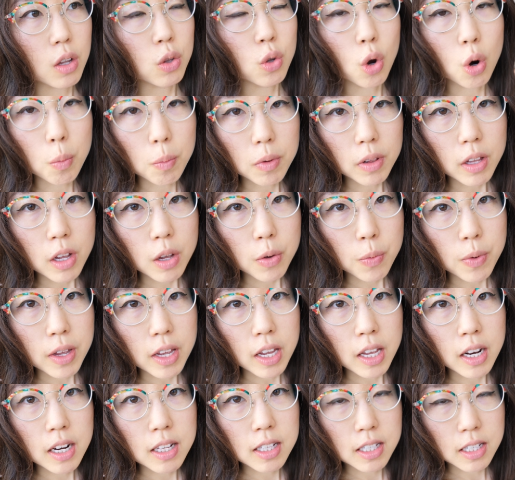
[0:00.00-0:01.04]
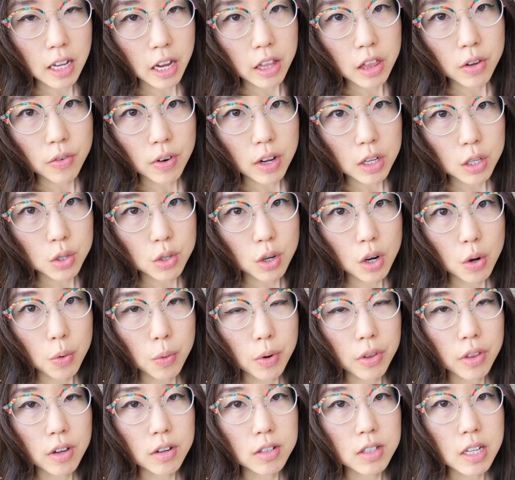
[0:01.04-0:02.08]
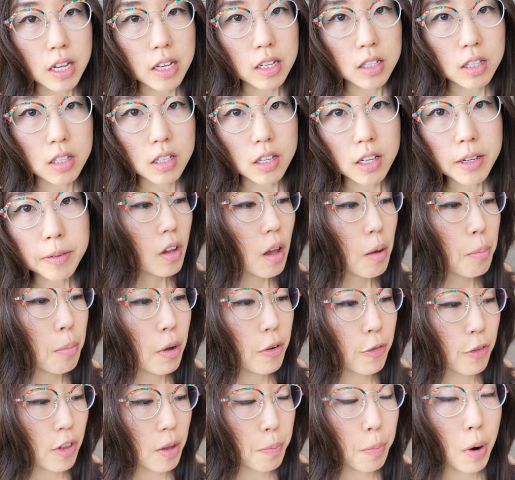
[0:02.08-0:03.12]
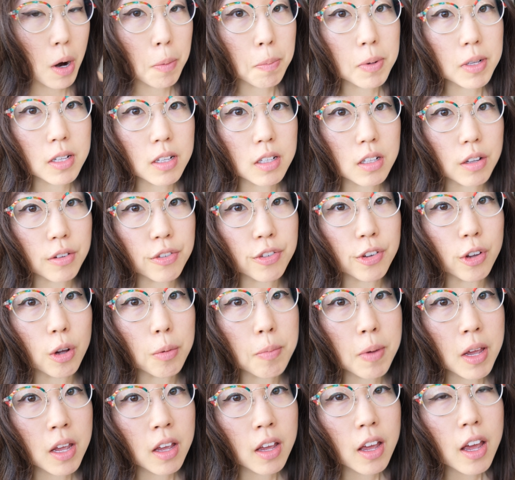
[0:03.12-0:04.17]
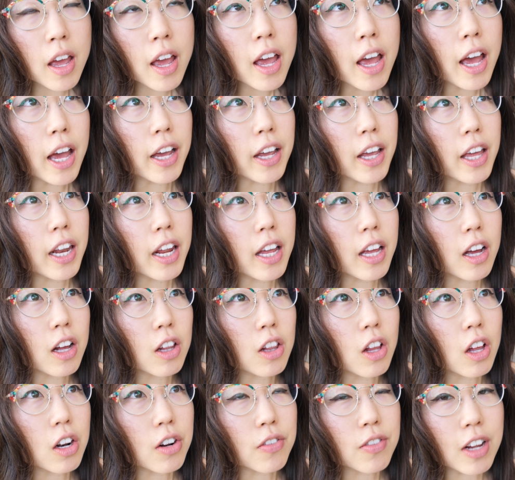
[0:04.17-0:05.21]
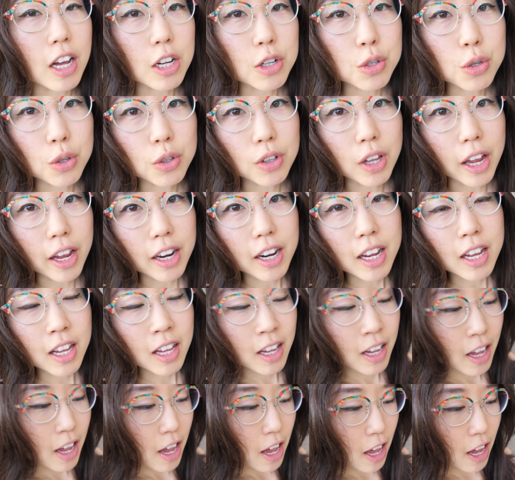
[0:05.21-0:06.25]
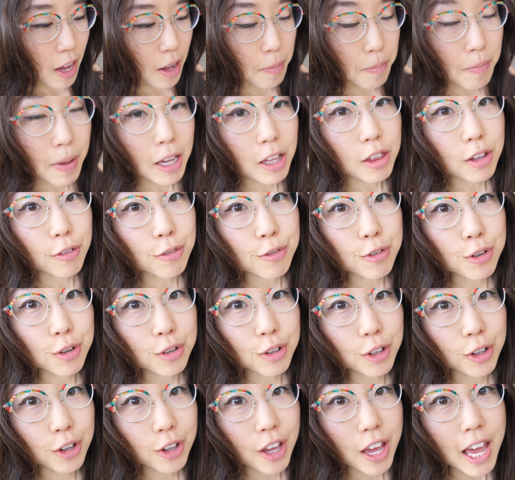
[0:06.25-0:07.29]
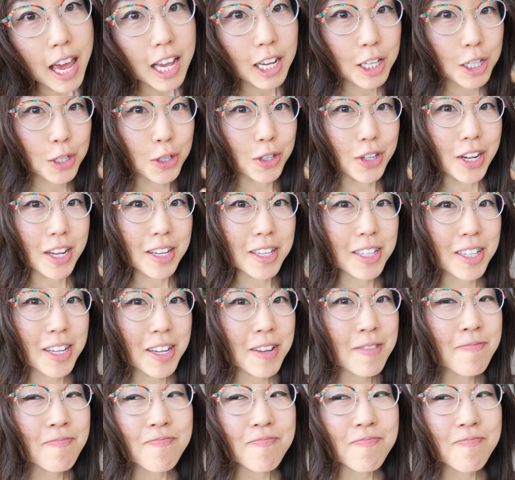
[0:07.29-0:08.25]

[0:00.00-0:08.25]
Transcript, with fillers: Normally we eat inside the restaurant where there's AC, but for the purposes of filming and getting a lot of natural lighting and make the food look extra tasty,